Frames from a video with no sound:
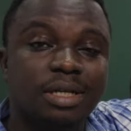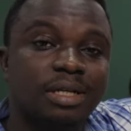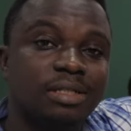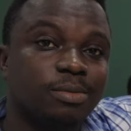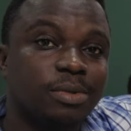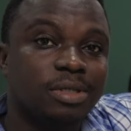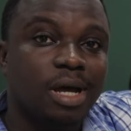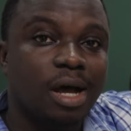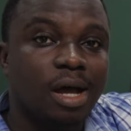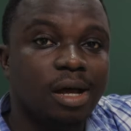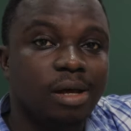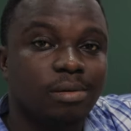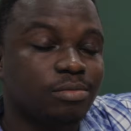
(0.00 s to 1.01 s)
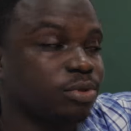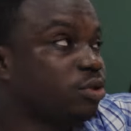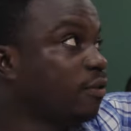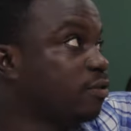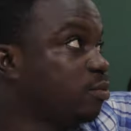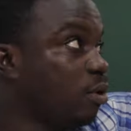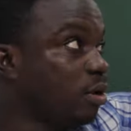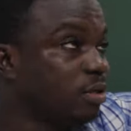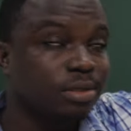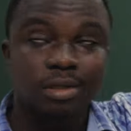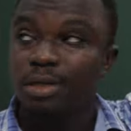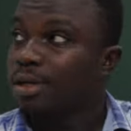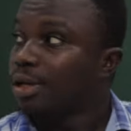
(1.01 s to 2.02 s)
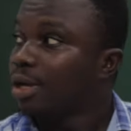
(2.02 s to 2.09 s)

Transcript: centimeter um, soft box